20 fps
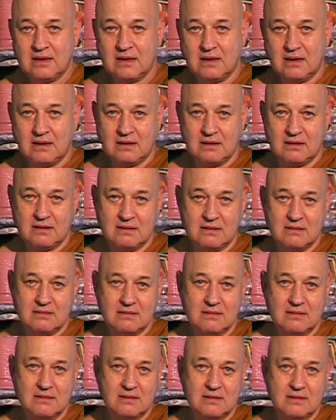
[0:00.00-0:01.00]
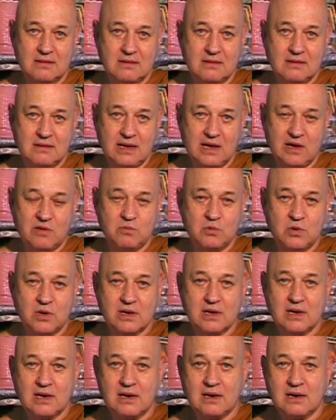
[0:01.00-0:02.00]
Have more
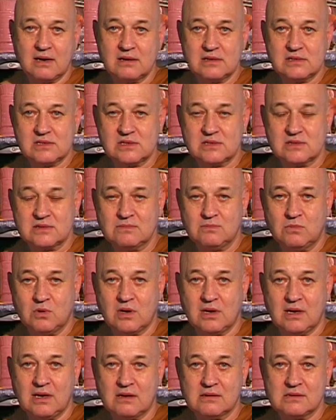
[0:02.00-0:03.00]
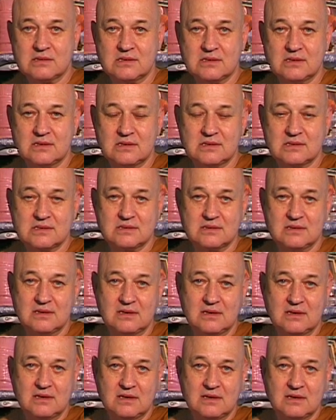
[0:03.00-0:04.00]
cars, more houses,
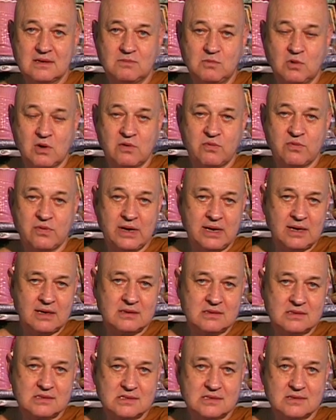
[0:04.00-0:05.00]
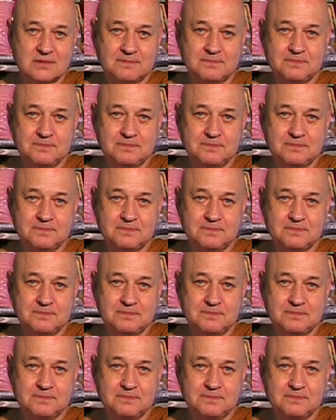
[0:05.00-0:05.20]
more friends?